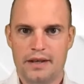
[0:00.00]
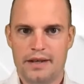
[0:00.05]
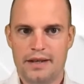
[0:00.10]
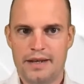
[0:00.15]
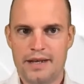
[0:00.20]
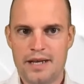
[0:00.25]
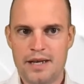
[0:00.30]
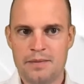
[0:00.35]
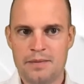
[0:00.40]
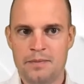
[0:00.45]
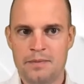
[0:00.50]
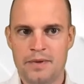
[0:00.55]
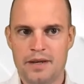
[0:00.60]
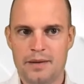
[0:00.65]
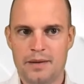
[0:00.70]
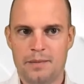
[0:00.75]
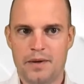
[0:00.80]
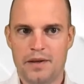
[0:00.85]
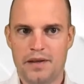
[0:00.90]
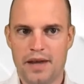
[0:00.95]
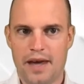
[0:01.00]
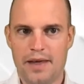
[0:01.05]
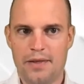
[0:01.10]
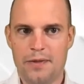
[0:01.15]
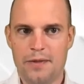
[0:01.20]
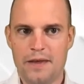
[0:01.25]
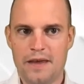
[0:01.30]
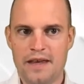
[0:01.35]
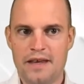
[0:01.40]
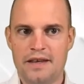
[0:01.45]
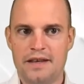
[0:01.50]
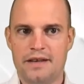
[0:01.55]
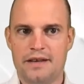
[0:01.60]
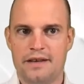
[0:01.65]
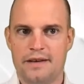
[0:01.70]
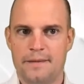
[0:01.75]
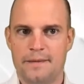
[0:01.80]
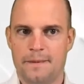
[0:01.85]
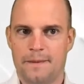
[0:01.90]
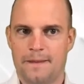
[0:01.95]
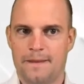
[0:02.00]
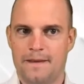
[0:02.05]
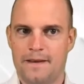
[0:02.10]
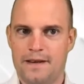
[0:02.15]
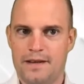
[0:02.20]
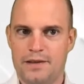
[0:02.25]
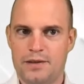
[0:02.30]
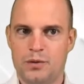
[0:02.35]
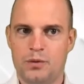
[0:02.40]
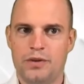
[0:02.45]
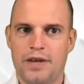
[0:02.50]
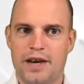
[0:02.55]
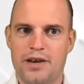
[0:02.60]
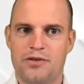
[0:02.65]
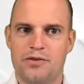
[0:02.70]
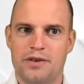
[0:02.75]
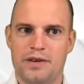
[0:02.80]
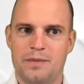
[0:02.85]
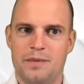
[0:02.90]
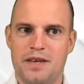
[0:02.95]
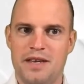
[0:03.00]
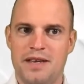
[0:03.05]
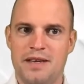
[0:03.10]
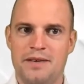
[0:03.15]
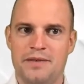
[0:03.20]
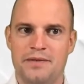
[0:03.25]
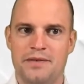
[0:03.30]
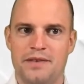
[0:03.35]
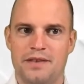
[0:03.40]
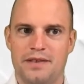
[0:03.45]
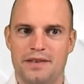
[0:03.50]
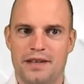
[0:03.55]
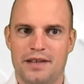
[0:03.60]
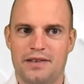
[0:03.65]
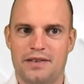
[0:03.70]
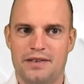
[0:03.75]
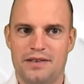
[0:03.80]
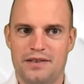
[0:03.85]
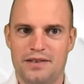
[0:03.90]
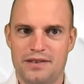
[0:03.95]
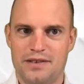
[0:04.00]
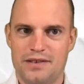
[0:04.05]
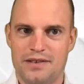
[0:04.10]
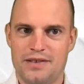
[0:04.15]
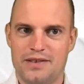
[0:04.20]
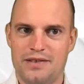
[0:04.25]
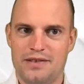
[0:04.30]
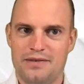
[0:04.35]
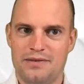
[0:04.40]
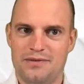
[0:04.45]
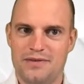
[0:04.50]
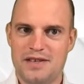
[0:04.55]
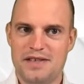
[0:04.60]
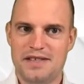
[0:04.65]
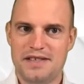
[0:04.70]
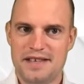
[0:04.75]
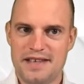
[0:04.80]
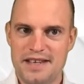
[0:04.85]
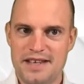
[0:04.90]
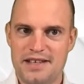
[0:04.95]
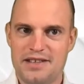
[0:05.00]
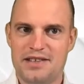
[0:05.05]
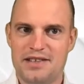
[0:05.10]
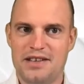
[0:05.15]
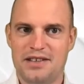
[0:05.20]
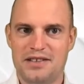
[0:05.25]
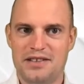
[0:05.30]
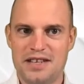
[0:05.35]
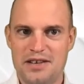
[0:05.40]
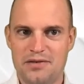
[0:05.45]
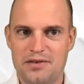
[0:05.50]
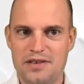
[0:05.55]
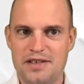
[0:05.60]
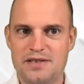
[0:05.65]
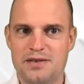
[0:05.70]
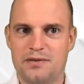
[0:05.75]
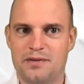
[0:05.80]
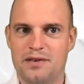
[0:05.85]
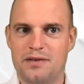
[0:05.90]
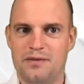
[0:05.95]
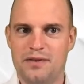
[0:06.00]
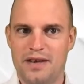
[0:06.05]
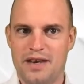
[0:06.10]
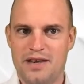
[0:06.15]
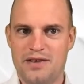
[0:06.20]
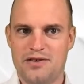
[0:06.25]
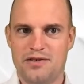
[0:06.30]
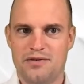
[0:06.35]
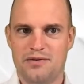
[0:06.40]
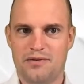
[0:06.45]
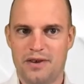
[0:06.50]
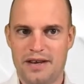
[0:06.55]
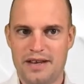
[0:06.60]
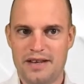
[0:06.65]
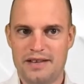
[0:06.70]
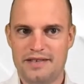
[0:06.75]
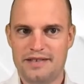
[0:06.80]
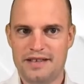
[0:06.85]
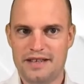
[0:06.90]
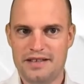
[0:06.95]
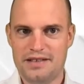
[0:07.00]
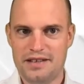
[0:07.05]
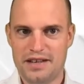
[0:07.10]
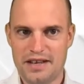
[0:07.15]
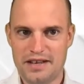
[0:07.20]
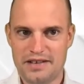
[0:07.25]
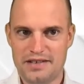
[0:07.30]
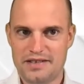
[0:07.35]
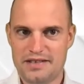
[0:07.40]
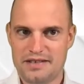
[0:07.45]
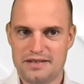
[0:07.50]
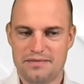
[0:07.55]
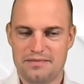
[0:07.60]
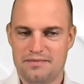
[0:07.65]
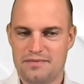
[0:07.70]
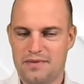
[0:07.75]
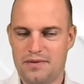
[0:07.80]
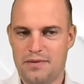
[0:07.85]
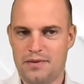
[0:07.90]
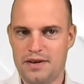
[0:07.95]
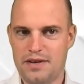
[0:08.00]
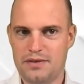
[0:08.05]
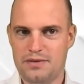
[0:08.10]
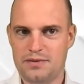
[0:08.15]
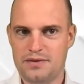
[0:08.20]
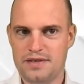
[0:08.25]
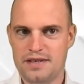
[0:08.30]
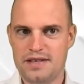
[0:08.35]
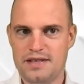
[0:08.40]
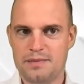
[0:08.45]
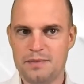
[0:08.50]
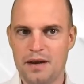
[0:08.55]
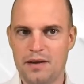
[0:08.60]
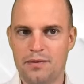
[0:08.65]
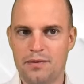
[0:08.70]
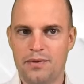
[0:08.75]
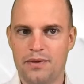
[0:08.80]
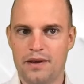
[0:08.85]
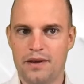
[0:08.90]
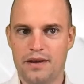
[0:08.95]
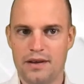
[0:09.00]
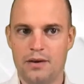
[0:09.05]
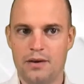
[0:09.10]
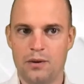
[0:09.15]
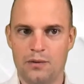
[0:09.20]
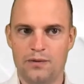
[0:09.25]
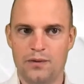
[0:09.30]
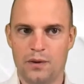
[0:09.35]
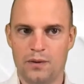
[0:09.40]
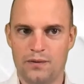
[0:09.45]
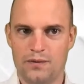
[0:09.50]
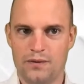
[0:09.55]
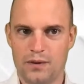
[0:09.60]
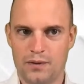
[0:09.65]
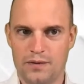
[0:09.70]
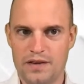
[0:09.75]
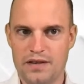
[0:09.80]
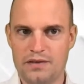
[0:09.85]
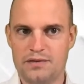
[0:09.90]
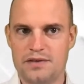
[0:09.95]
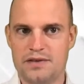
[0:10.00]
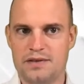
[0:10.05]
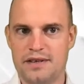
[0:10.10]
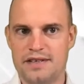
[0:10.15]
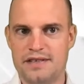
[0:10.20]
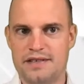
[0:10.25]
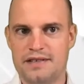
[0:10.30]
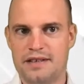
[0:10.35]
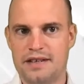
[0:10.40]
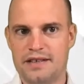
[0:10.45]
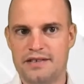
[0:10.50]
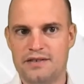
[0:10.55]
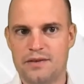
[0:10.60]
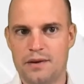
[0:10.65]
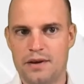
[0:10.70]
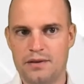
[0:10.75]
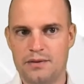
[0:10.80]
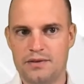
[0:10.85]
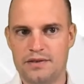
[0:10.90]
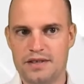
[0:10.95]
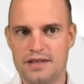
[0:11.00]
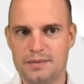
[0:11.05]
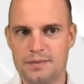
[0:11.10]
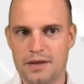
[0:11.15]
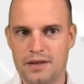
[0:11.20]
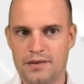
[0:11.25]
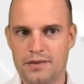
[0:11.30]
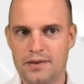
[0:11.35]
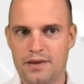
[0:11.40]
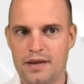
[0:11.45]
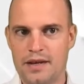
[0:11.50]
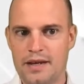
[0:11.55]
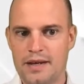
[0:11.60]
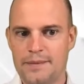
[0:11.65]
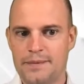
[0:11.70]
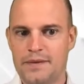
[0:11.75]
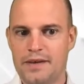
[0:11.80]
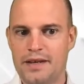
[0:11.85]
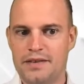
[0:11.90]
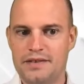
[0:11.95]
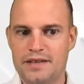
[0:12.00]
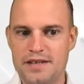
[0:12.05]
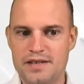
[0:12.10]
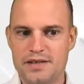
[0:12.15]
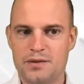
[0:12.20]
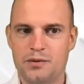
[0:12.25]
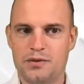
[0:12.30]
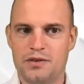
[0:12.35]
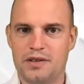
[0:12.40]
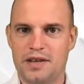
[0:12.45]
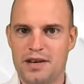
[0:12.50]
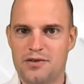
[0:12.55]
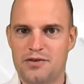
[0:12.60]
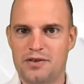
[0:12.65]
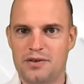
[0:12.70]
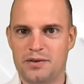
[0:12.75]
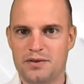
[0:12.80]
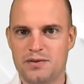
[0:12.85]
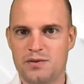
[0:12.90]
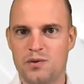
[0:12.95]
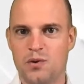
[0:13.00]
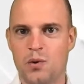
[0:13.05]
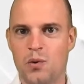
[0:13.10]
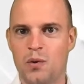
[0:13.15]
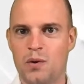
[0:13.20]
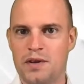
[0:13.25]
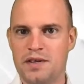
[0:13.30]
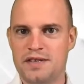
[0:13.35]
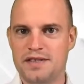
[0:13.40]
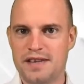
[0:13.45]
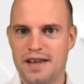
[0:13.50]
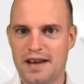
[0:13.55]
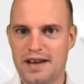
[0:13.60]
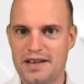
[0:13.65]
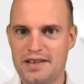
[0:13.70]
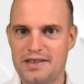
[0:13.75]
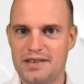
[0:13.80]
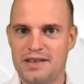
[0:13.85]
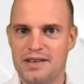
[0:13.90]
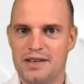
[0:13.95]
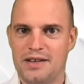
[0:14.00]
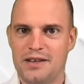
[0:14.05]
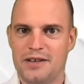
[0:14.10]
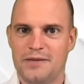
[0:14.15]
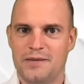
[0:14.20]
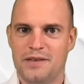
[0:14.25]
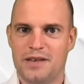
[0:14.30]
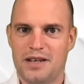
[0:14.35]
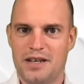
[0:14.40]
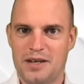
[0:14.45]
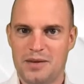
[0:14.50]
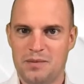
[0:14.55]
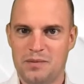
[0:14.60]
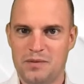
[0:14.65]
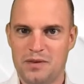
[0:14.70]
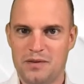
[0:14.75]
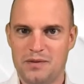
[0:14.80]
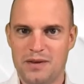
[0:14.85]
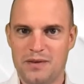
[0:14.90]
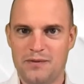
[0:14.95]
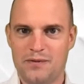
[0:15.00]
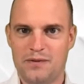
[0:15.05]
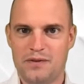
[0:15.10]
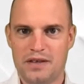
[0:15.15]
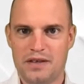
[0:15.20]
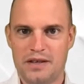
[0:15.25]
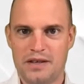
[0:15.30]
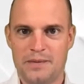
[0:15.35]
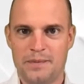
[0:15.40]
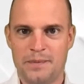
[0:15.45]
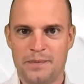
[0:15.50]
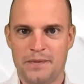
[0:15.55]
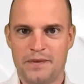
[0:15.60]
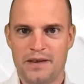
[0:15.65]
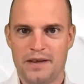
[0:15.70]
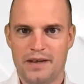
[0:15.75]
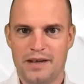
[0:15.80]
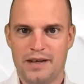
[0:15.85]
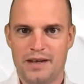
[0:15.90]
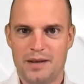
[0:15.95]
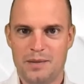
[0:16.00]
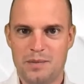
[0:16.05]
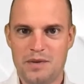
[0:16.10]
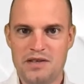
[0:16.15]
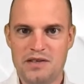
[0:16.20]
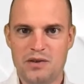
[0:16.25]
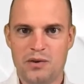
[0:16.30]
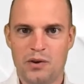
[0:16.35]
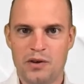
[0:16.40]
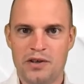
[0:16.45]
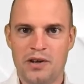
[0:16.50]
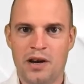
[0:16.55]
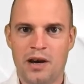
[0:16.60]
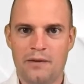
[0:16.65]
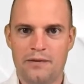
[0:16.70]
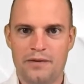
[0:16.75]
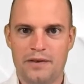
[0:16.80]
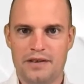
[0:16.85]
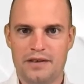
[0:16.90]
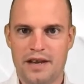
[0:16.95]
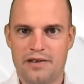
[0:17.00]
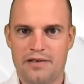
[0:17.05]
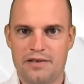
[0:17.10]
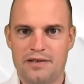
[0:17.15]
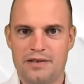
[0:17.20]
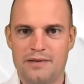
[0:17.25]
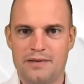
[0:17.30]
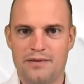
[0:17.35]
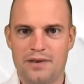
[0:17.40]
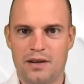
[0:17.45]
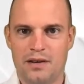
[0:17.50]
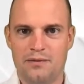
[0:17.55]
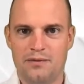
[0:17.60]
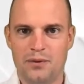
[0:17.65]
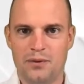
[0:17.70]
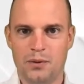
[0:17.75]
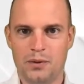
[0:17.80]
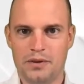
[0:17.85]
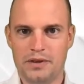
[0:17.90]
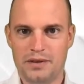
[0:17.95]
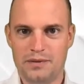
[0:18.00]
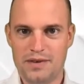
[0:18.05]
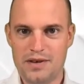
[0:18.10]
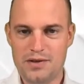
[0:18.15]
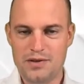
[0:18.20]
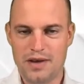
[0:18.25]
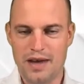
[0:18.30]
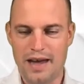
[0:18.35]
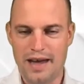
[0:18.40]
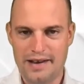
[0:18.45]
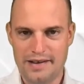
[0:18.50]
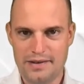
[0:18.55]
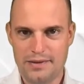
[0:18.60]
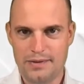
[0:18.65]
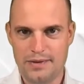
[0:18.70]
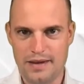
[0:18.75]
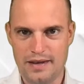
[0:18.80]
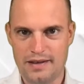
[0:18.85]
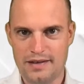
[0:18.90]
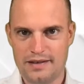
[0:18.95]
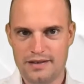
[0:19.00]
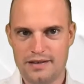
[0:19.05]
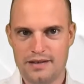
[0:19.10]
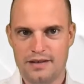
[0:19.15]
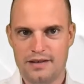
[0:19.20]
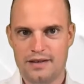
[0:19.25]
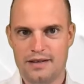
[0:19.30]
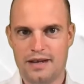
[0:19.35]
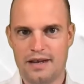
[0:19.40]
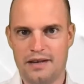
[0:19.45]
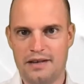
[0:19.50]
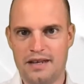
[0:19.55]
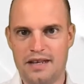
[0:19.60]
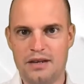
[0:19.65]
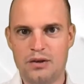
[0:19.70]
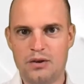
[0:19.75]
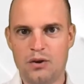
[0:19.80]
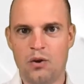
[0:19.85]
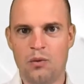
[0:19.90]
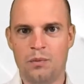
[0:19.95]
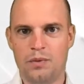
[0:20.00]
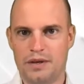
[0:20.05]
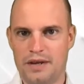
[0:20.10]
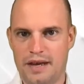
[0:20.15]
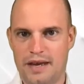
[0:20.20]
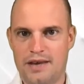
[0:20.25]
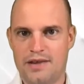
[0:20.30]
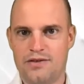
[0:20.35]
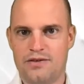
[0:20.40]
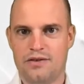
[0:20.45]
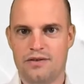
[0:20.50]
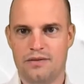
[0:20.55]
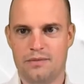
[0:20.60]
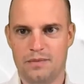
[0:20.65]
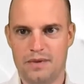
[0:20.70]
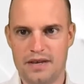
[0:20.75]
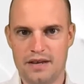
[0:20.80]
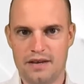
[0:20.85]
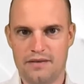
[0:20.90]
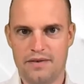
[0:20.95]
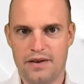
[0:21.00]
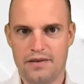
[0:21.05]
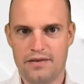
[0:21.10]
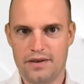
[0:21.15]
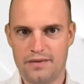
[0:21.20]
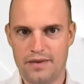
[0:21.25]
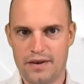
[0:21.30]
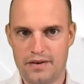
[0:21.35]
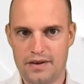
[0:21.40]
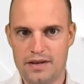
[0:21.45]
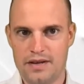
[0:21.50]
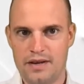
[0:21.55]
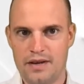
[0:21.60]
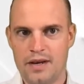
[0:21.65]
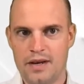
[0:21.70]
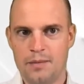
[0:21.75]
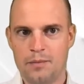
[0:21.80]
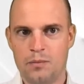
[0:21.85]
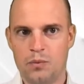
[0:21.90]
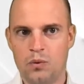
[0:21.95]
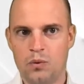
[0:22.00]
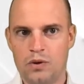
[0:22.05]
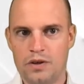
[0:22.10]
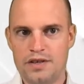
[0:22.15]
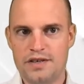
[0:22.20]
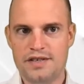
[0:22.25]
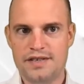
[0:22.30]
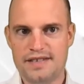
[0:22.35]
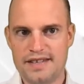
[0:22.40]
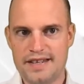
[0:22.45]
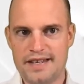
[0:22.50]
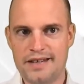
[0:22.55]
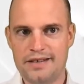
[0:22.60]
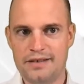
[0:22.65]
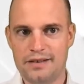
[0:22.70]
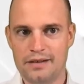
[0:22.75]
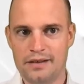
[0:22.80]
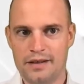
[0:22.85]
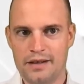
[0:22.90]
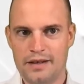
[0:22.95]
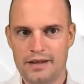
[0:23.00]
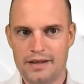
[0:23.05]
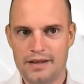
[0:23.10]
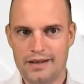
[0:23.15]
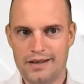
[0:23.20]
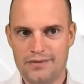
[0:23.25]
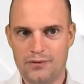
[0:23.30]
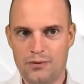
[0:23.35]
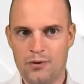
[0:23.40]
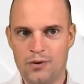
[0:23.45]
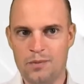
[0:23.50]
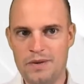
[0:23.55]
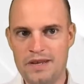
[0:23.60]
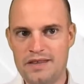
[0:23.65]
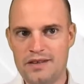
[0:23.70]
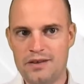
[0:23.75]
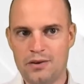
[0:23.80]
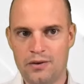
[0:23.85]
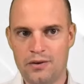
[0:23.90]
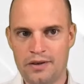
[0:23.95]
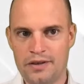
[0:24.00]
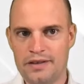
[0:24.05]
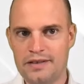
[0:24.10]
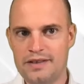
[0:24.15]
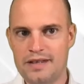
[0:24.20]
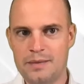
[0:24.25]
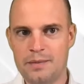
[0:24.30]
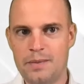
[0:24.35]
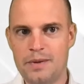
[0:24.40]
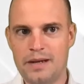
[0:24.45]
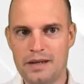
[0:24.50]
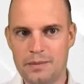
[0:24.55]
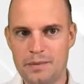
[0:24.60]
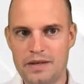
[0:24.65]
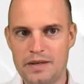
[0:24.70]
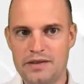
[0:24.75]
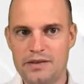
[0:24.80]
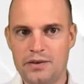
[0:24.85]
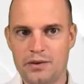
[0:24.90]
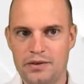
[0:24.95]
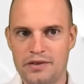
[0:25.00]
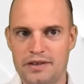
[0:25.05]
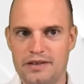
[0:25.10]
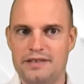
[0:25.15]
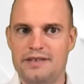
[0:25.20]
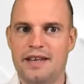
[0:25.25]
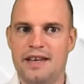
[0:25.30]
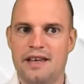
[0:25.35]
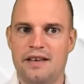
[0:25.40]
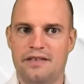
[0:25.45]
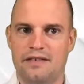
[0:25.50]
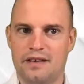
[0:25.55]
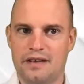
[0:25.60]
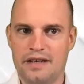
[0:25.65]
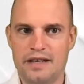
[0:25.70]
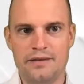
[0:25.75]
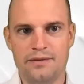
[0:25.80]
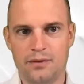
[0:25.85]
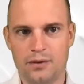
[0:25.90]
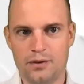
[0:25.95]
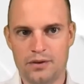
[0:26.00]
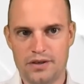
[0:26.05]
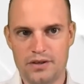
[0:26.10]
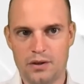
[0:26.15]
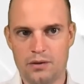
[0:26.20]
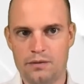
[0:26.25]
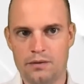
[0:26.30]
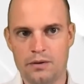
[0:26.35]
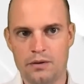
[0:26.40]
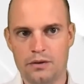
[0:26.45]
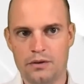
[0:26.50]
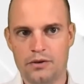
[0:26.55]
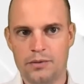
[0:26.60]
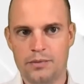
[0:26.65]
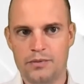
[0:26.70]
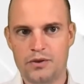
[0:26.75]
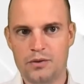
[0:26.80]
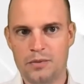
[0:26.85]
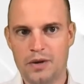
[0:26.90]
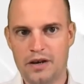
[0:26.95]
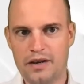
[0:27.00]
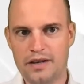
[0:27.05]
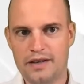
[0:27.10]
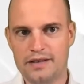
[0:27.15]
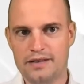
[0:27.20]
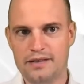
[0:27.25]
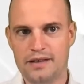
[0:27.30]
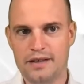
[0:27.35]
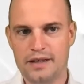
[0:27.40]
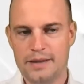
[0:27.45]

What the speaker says: But I think it could actually be that we see a decrease of inflation rates in the next 3 to 6 months, of interest rates in the next 3 to 6 months. And this could then actually also coincide with the Bitcoin halving narrative unfolding, which I think can in combination be a very, very bullish signal for Bitcoin, and typically Bitcoin then takes the lead for the overall crypto market.